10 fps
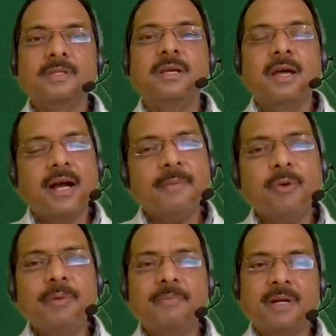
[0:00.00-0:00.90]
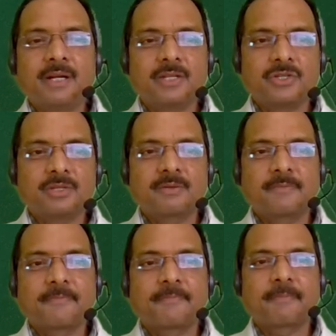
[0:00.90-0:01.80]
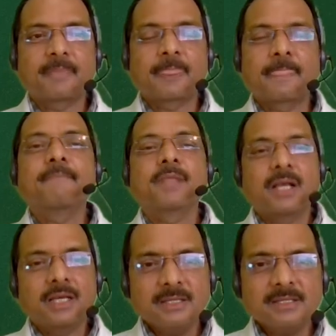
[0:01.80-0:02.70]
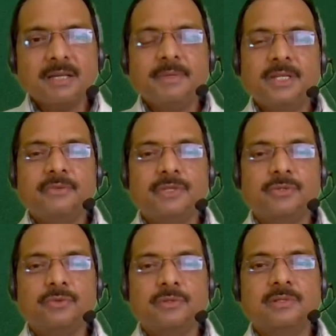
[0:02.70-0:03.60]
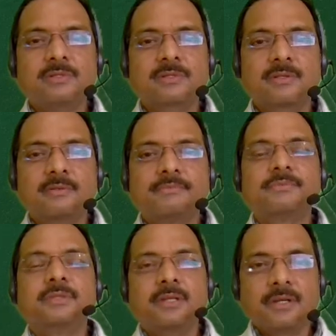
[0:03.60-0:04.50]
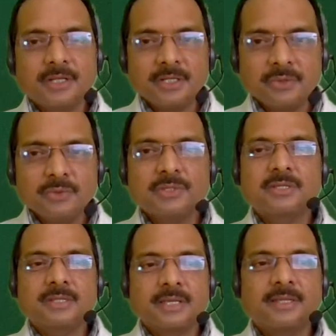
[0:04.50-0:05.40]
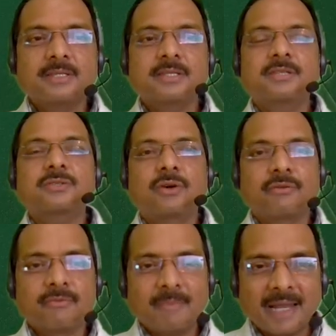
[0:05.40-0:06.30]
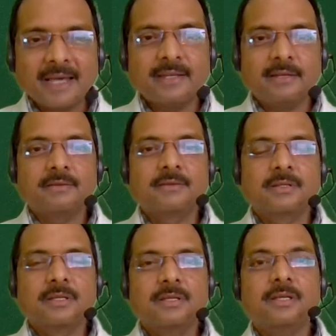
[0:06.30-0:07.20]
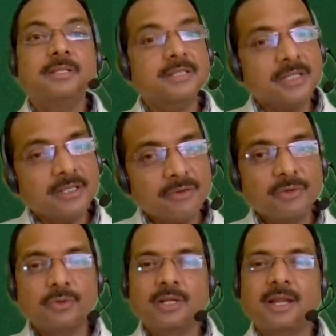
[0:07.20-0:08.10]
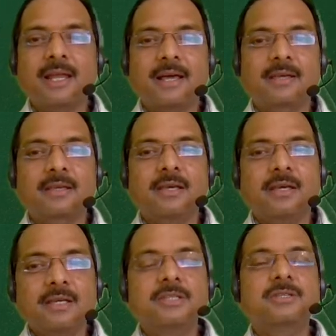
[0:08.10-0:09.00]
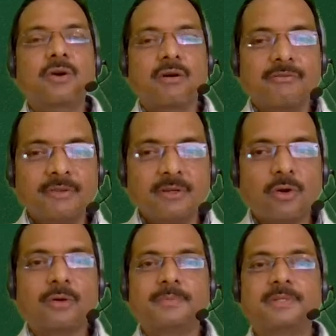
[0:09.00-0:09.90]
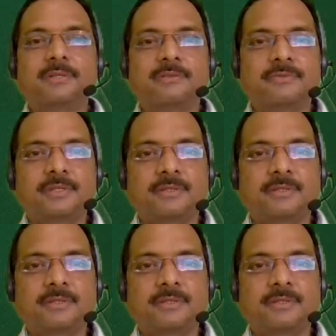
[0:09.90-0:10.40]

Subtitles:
Hypopigmentation. In some individuals, a reduced synthesis of melanin instead of total lack is often observed.